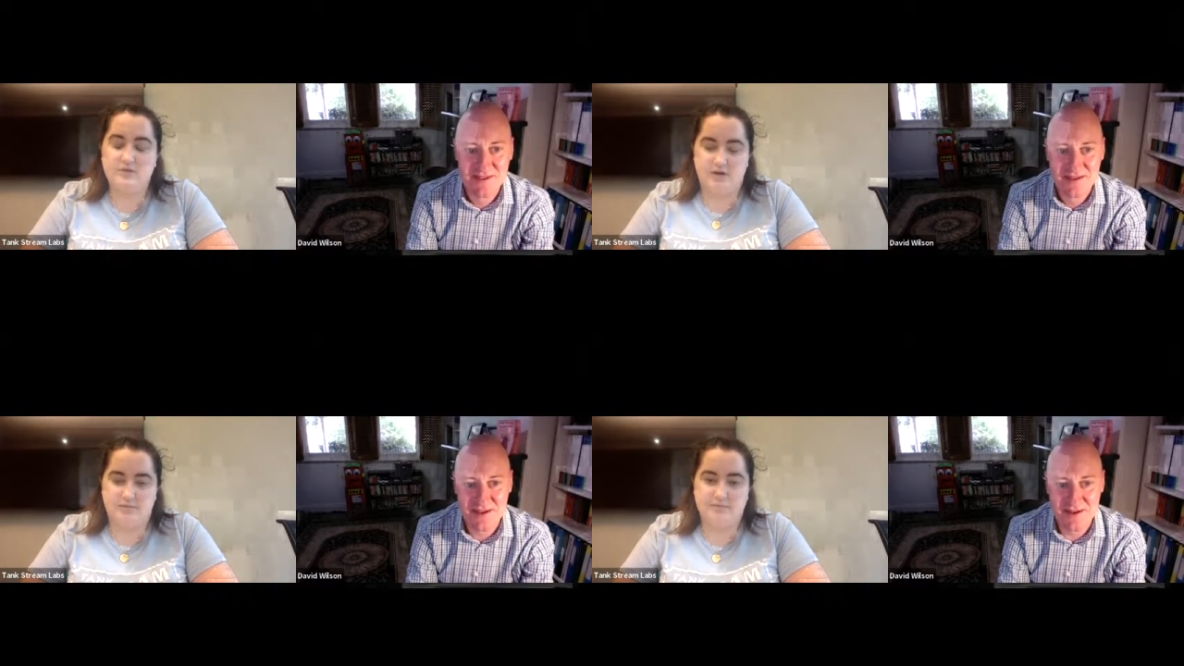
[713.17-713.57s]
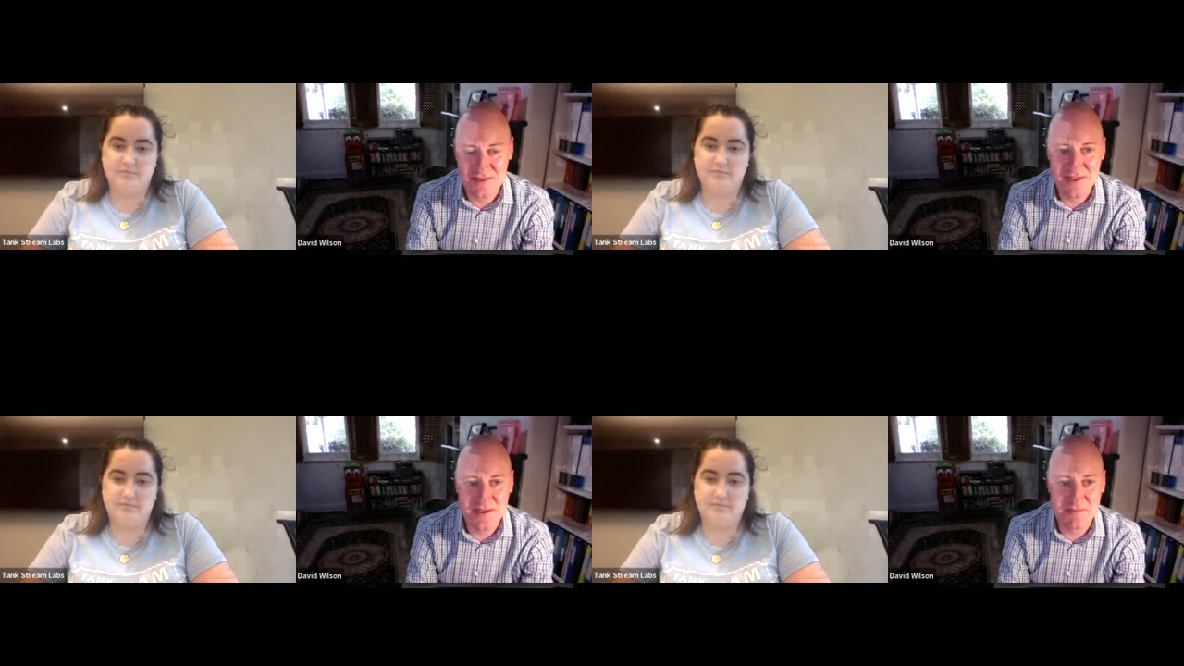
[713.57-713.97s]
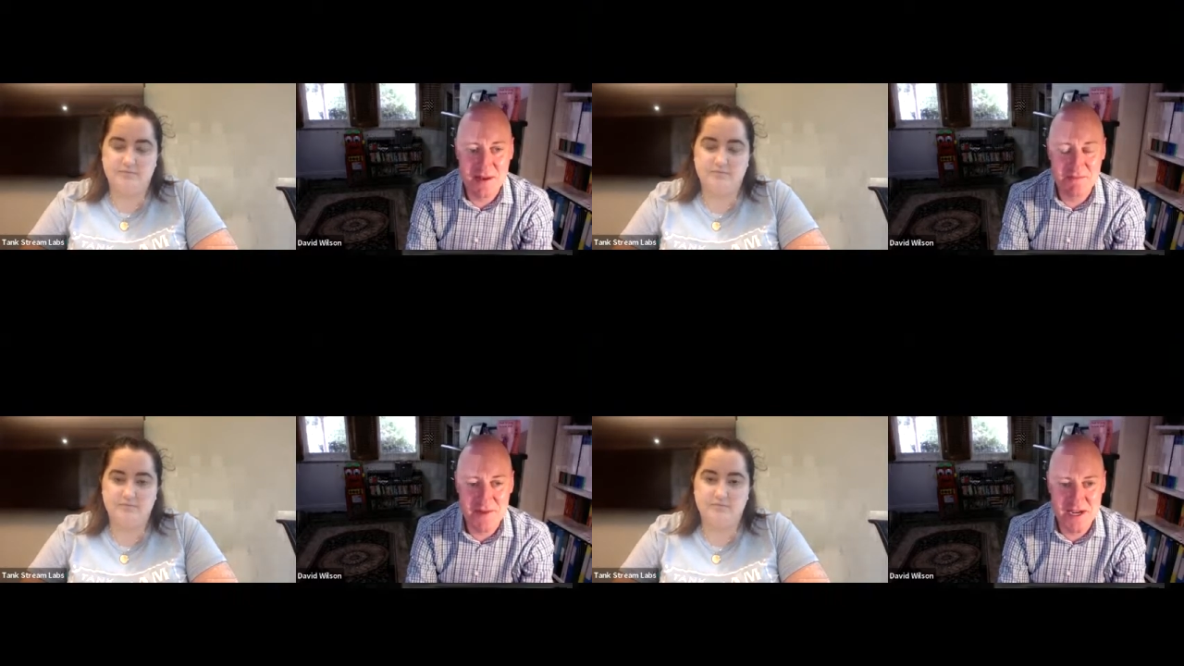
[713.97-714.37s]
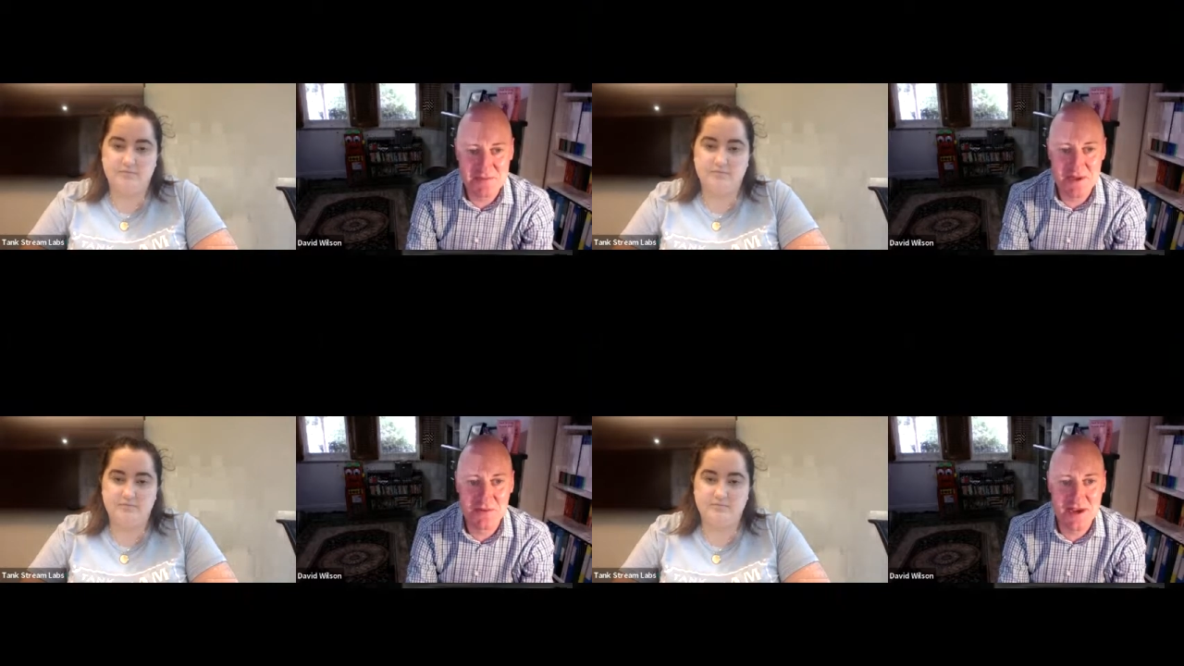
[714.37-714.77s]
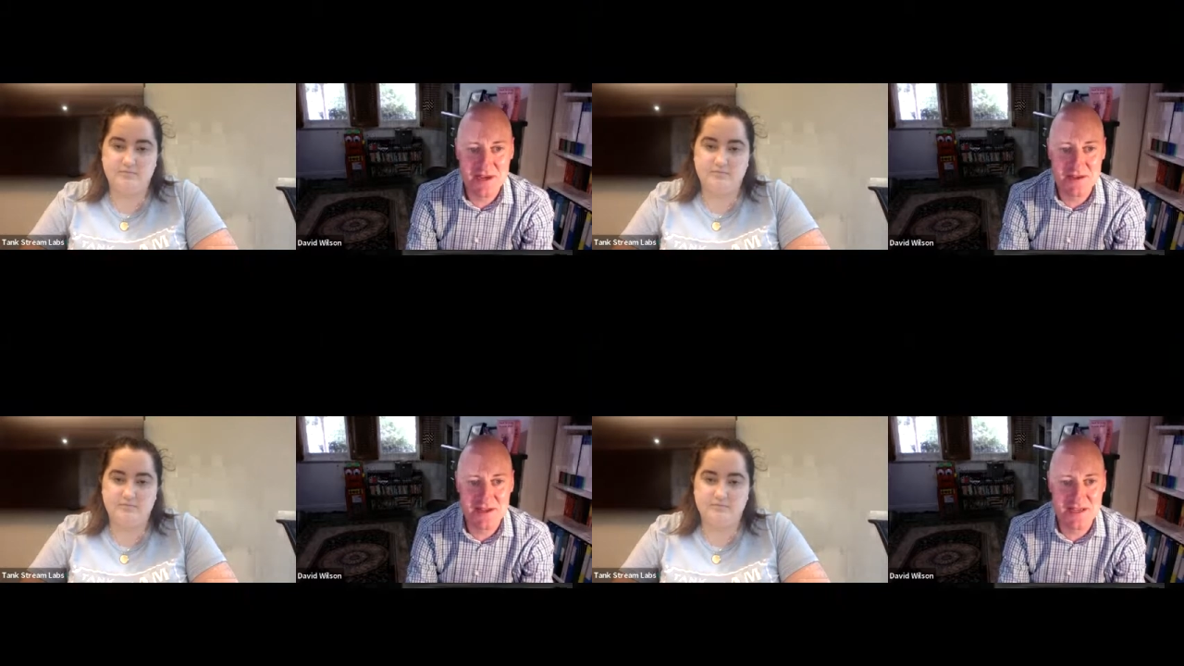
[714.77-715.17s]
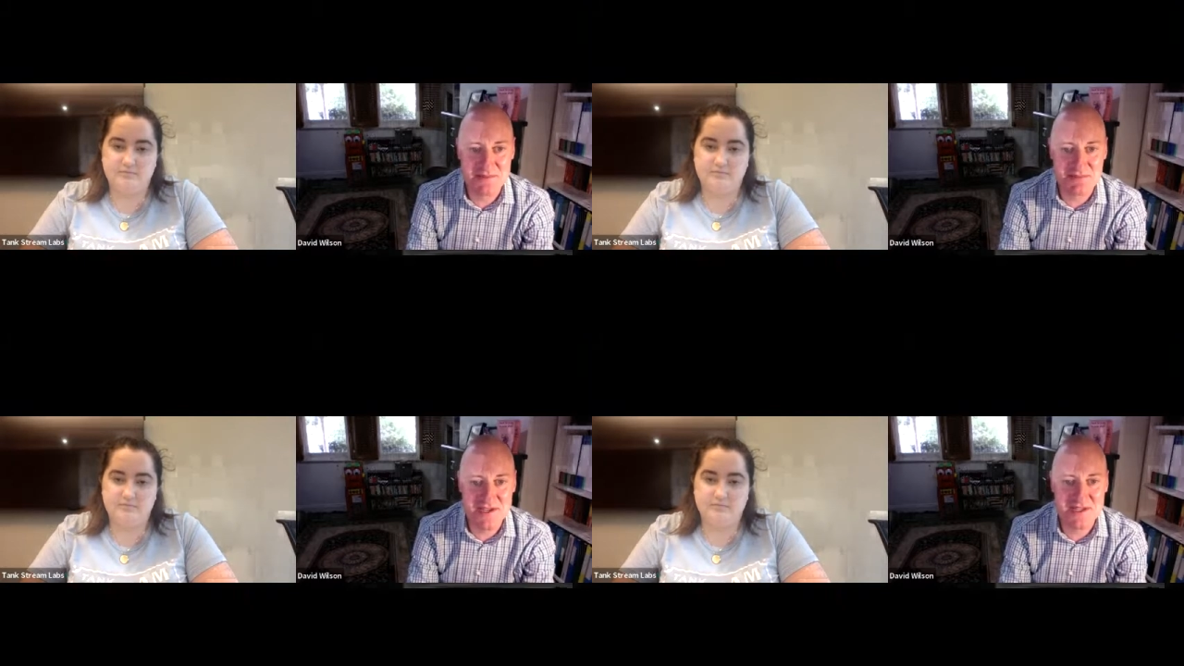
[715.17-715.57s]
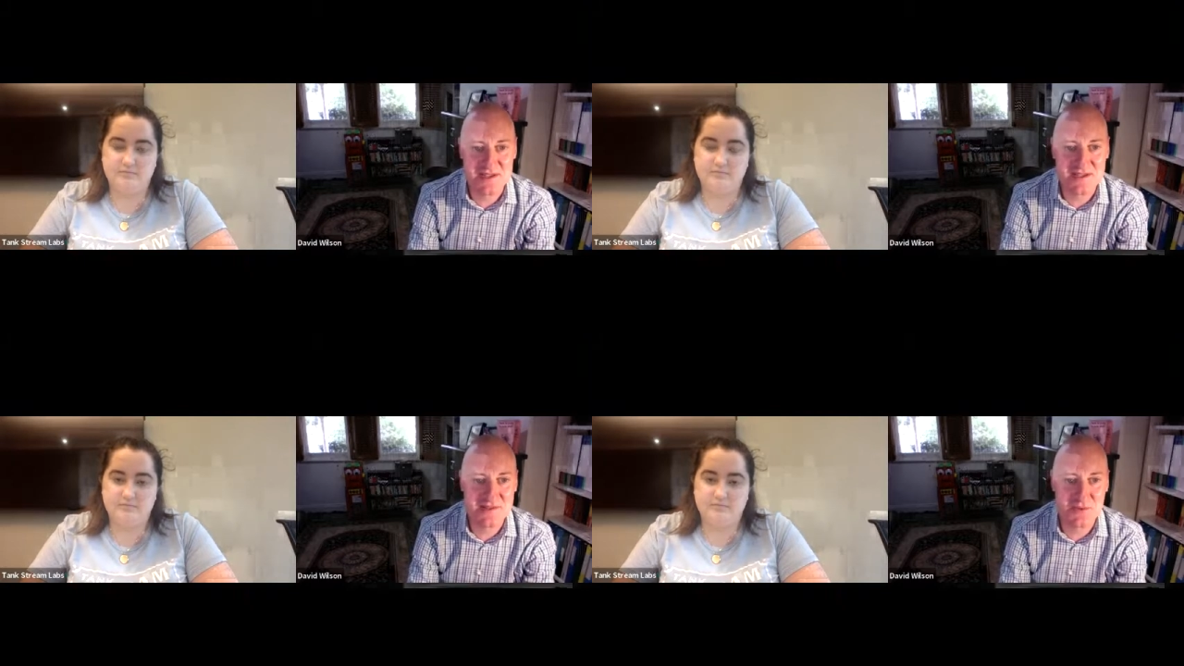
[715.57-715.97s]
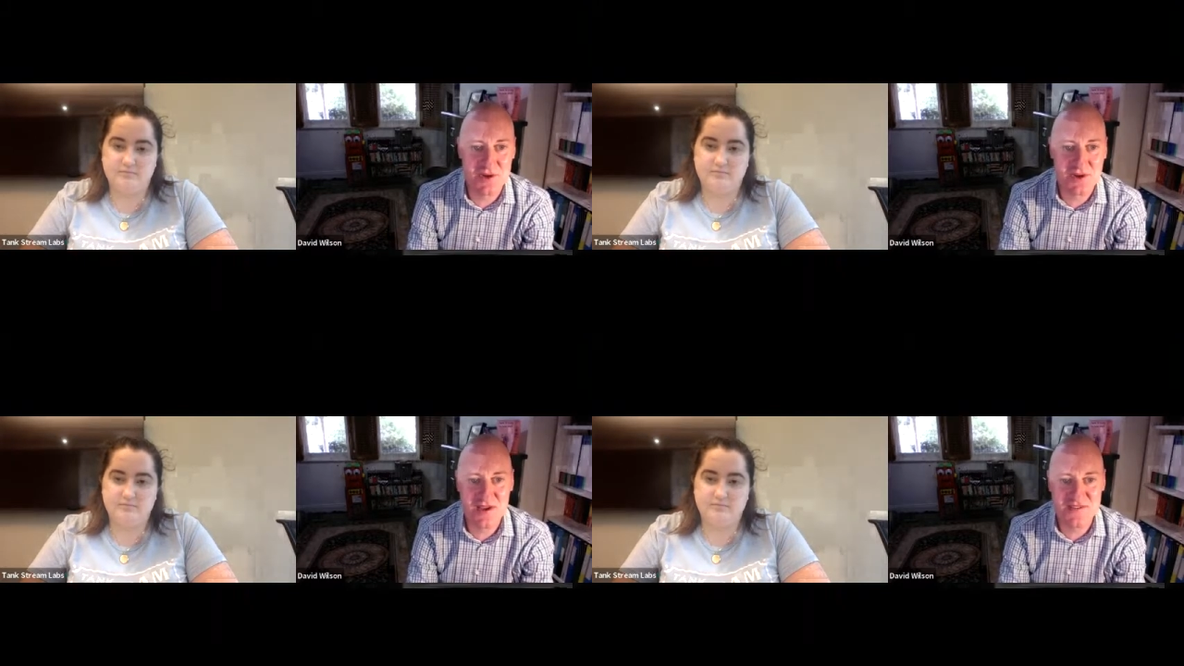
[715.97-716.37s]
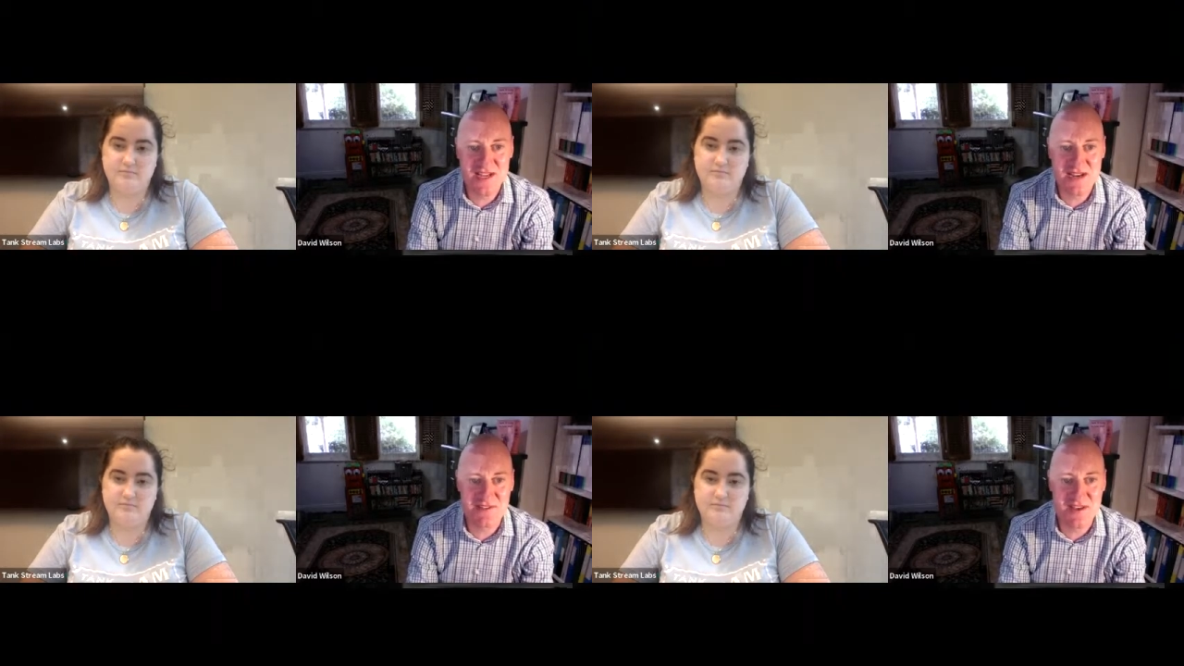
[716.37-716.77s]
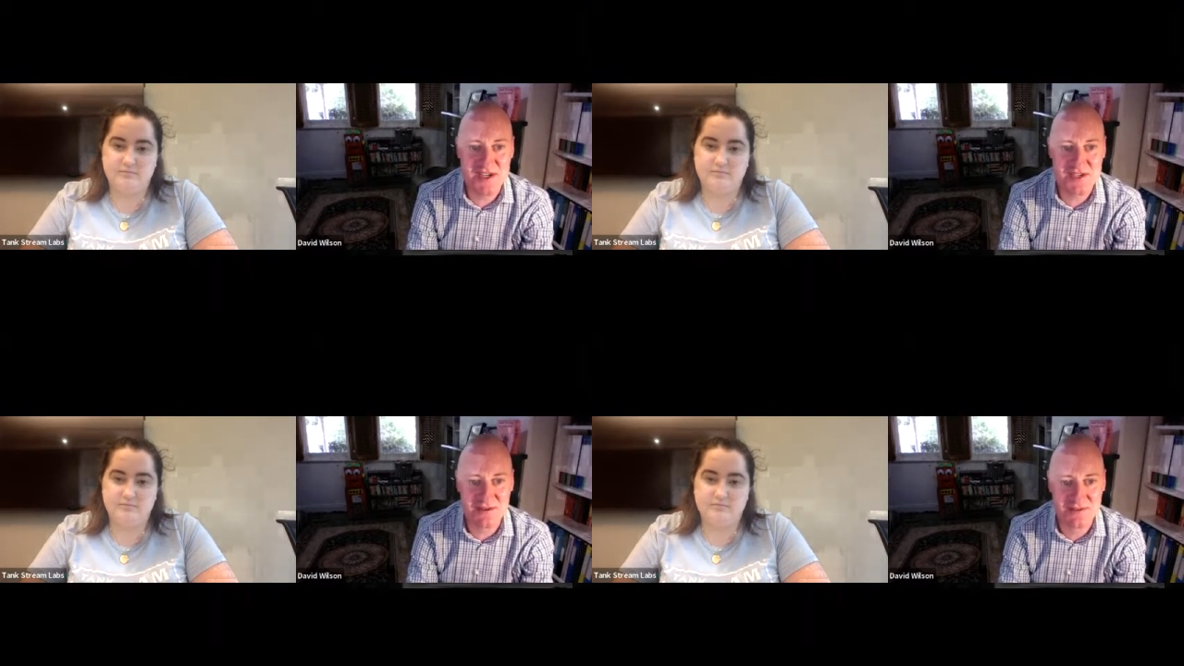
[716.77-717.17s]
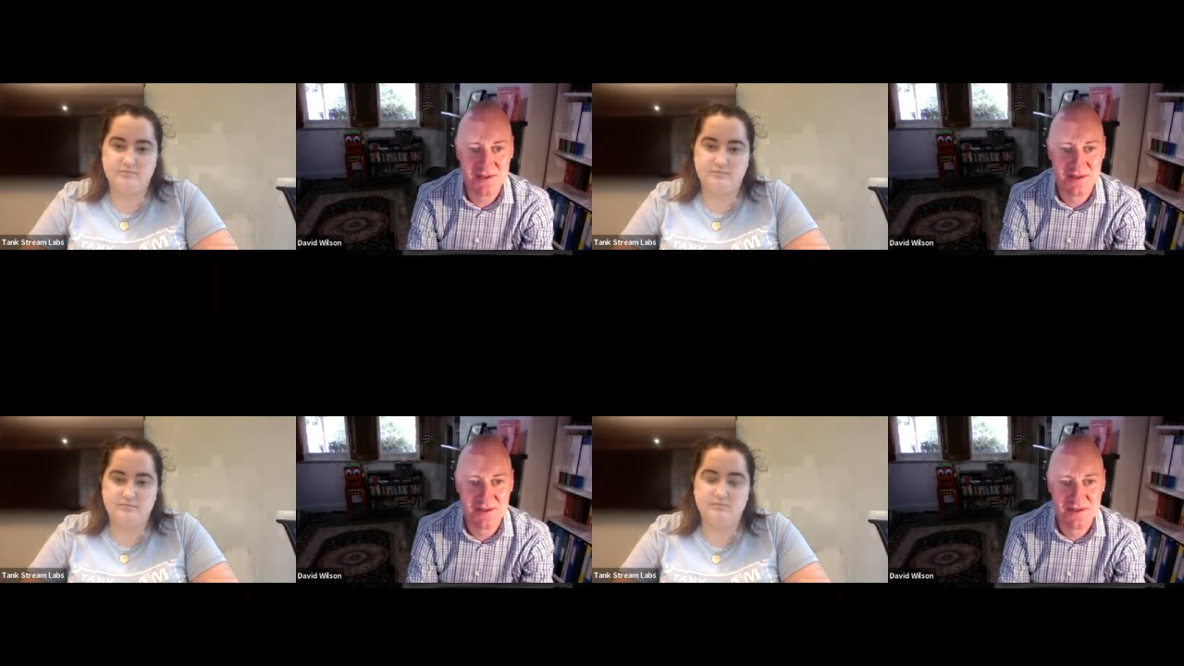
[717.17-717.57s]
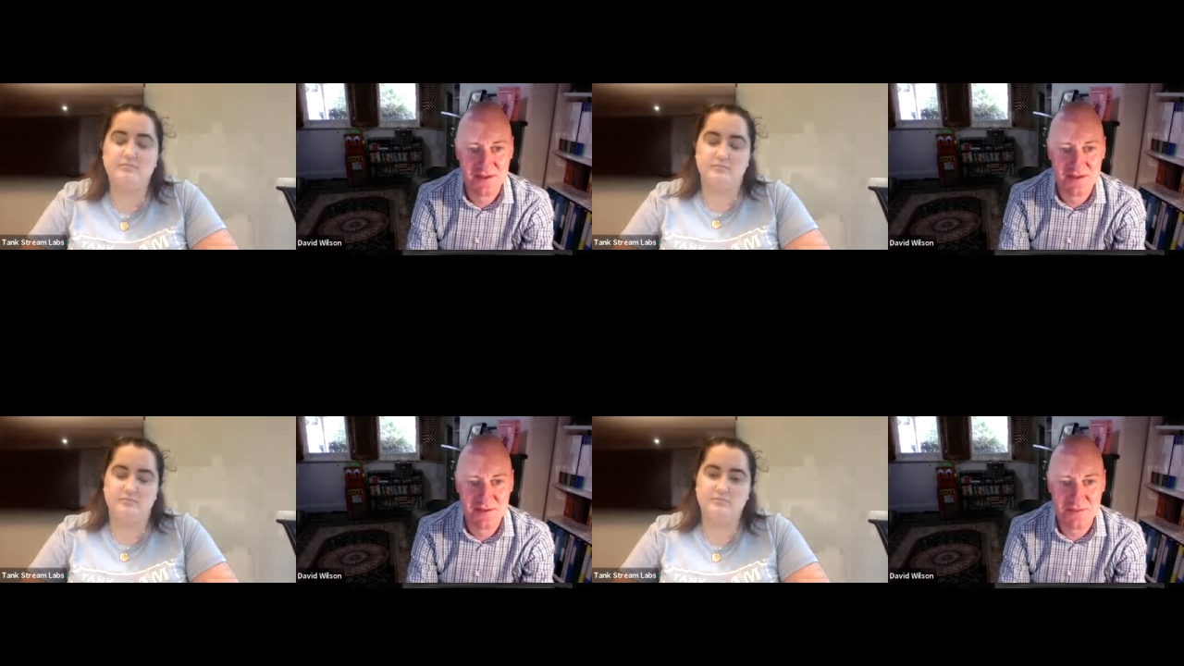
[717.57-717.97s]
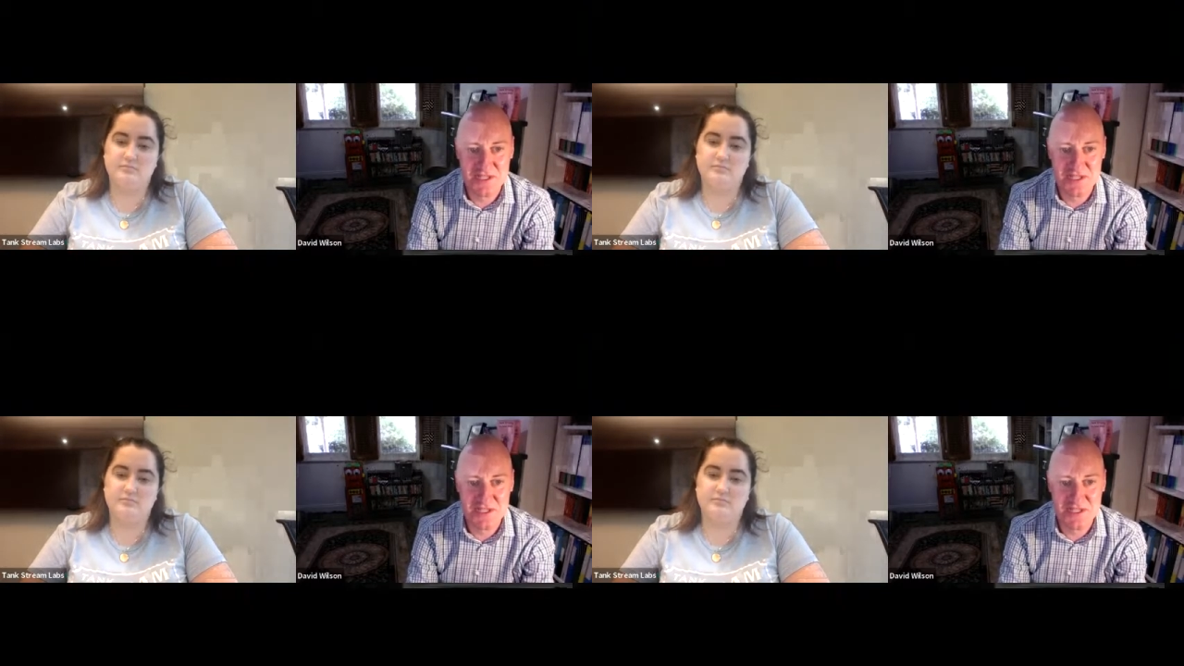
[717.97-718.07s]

Speaker 1: Yeah. I think a, a, much better way to express it is work life satisfaction, hmm.